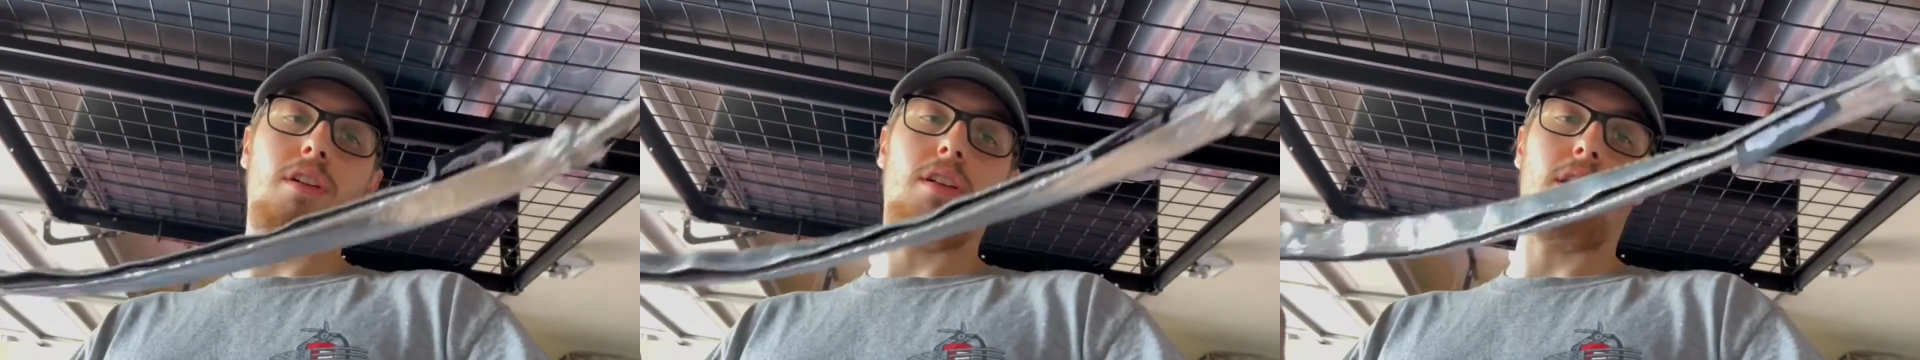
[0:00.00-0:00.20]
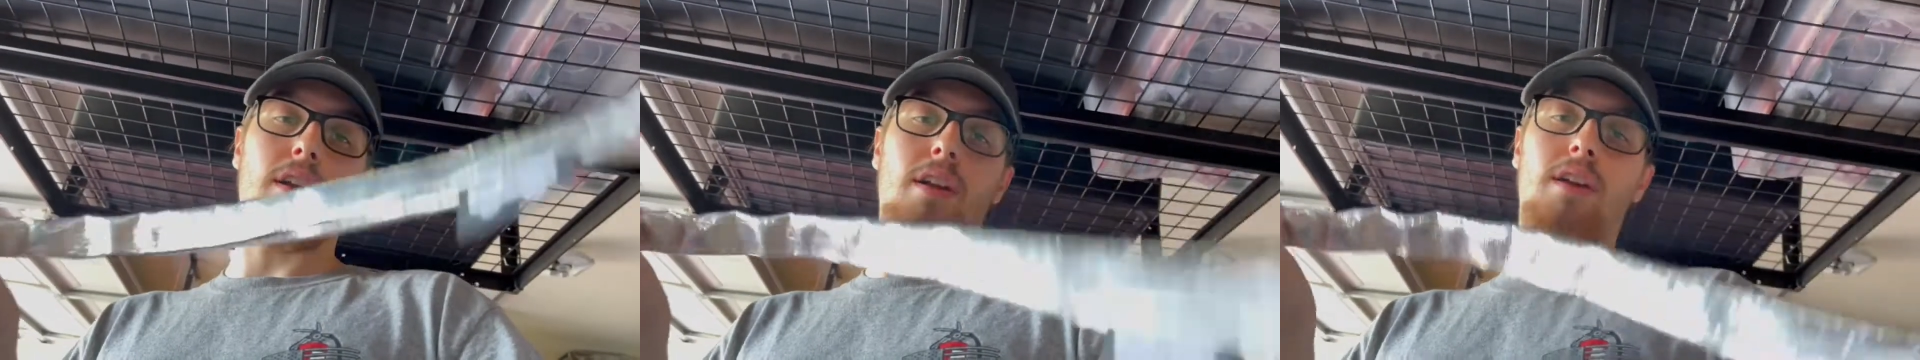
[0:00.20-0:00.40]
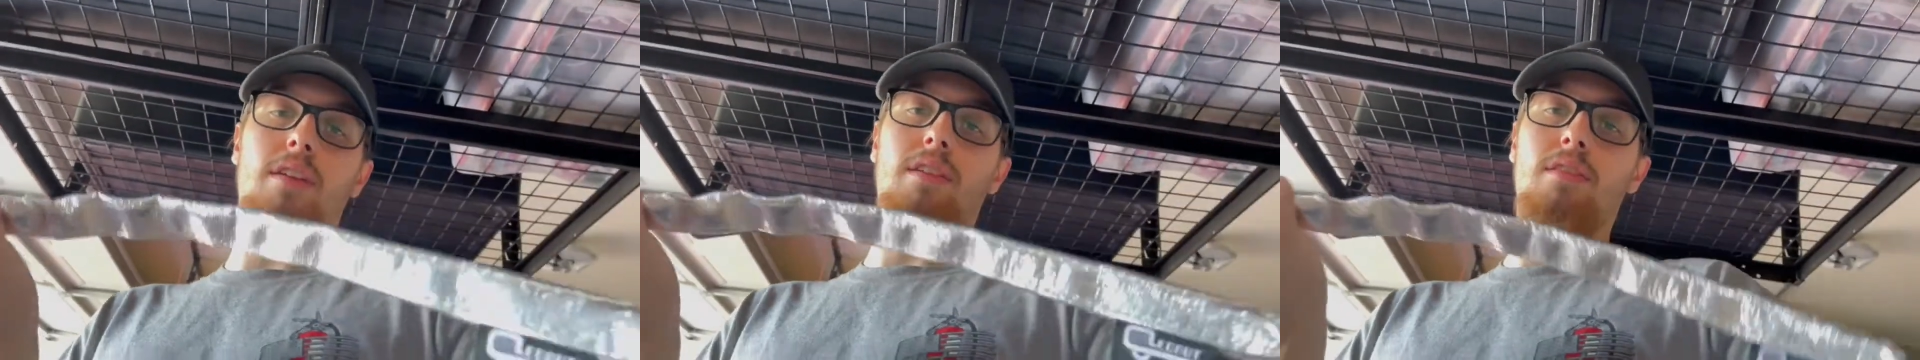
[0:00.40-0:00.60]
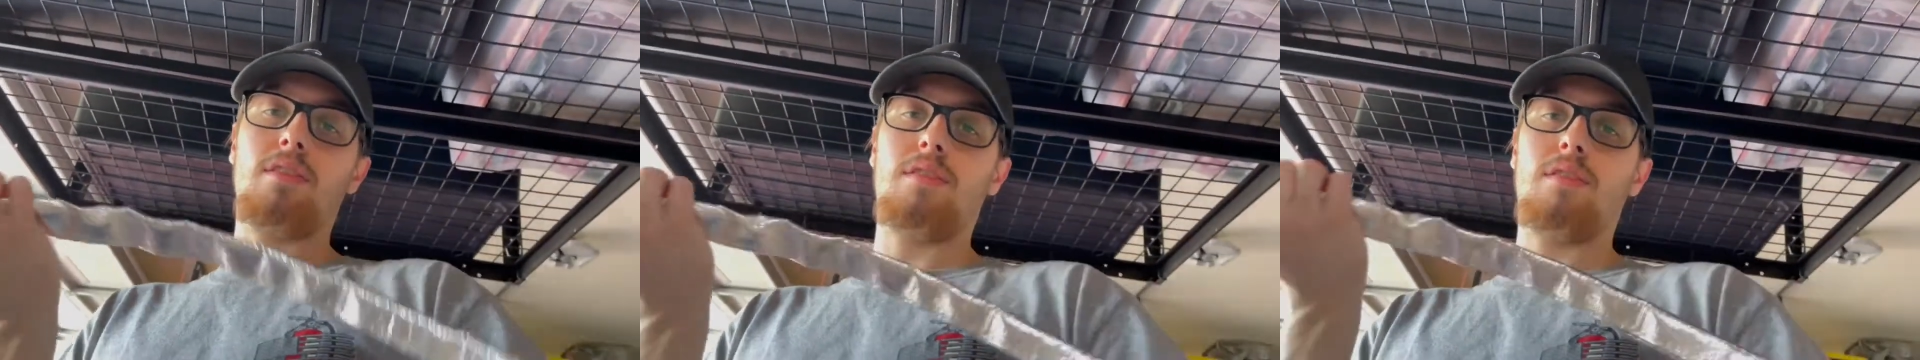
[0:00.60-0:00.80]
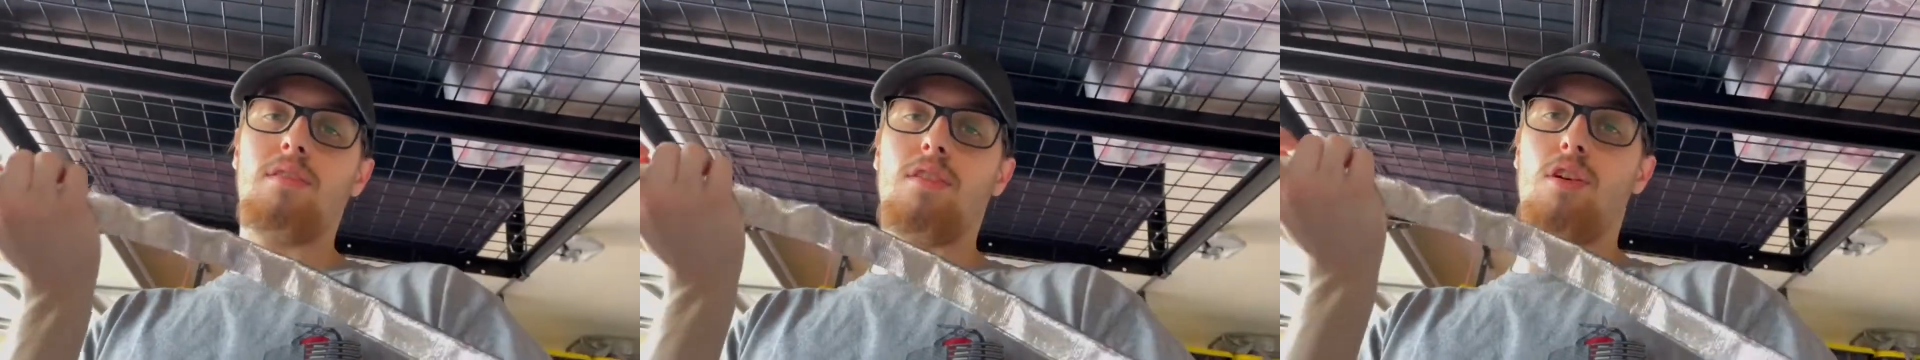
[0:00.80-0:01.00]
that I
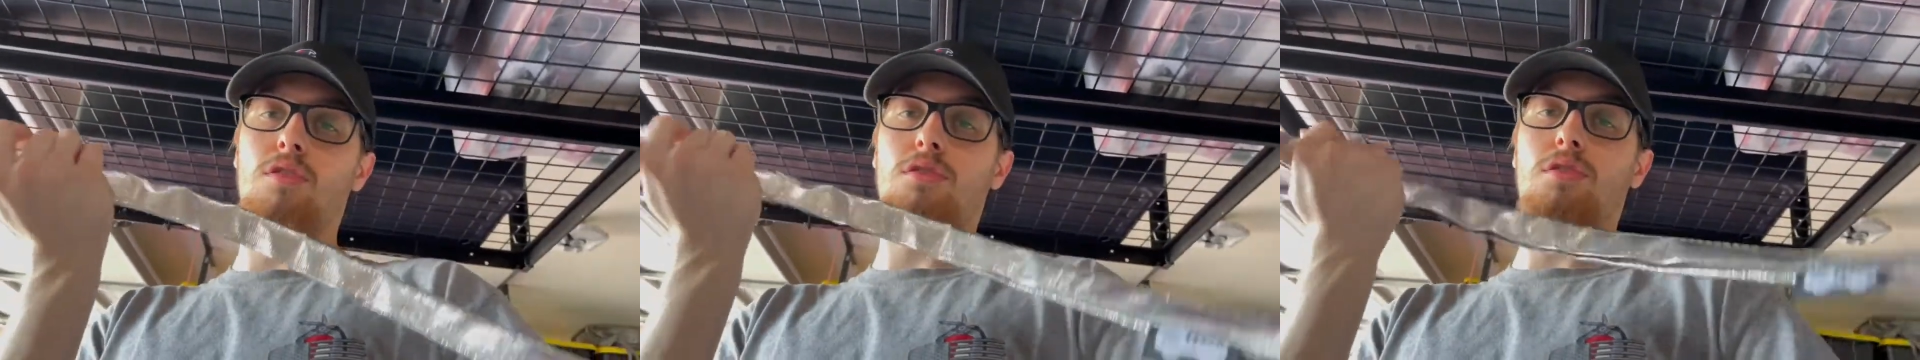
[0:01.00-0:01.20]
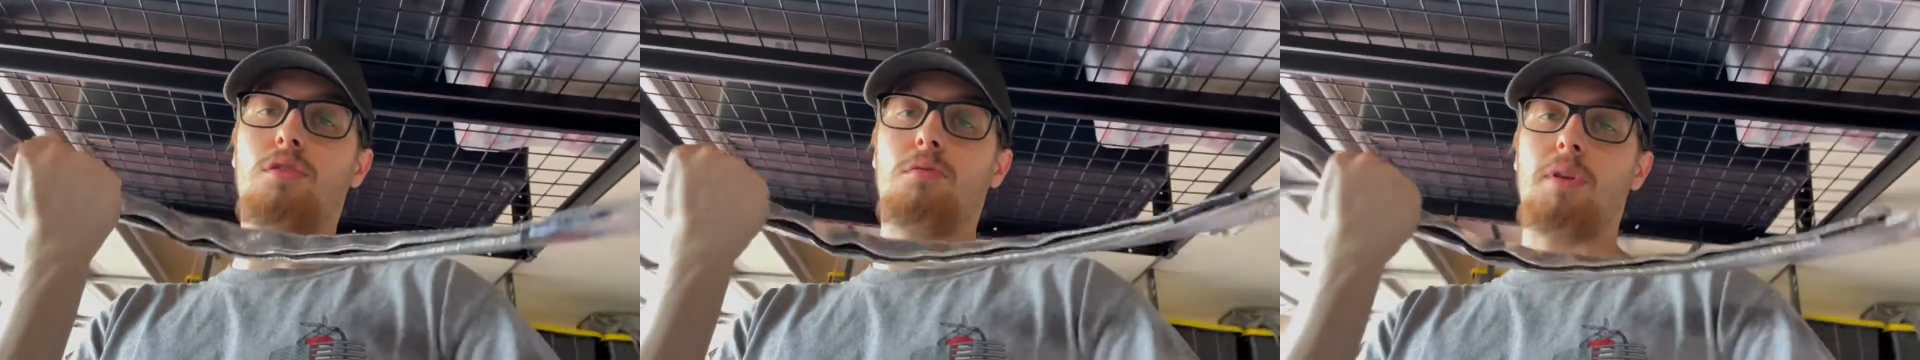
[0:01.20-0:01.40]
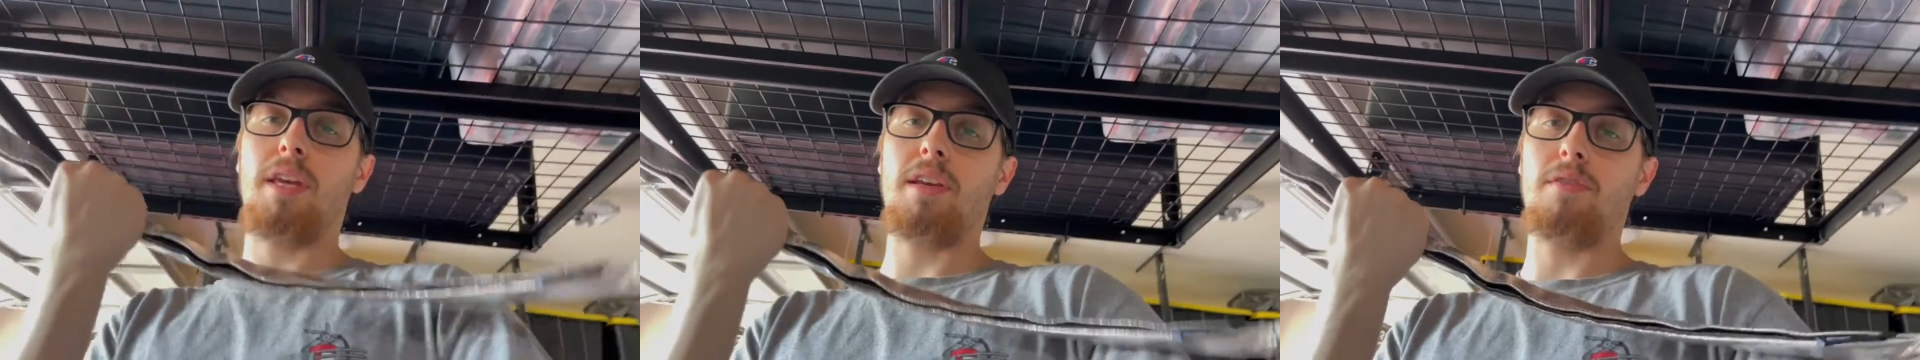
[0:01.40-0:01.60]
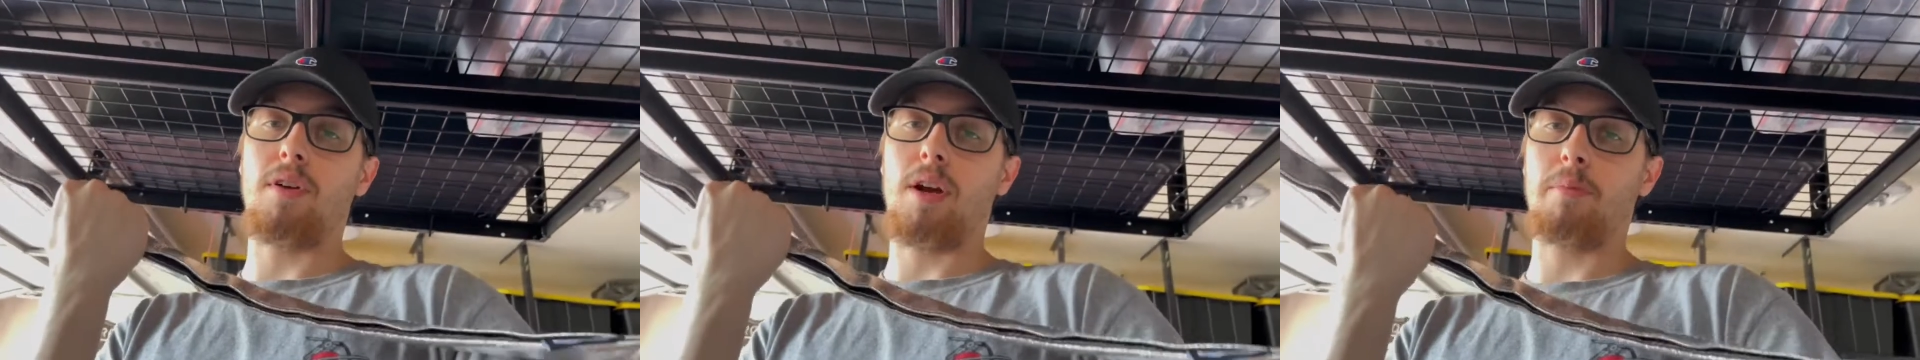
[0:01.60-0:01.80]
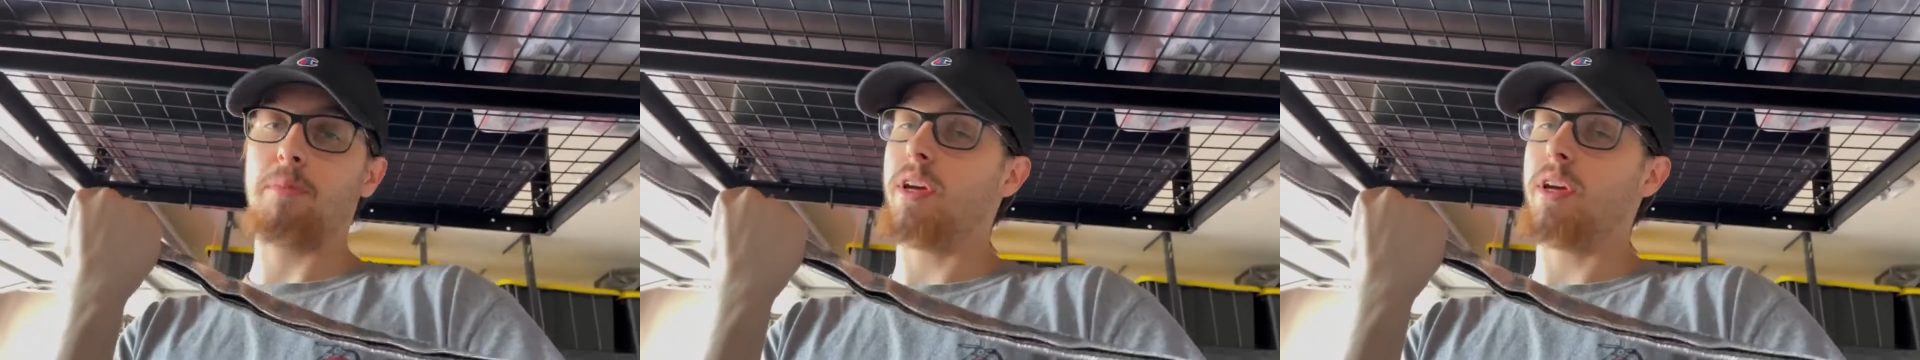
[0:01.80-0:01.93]
also heat wrapped.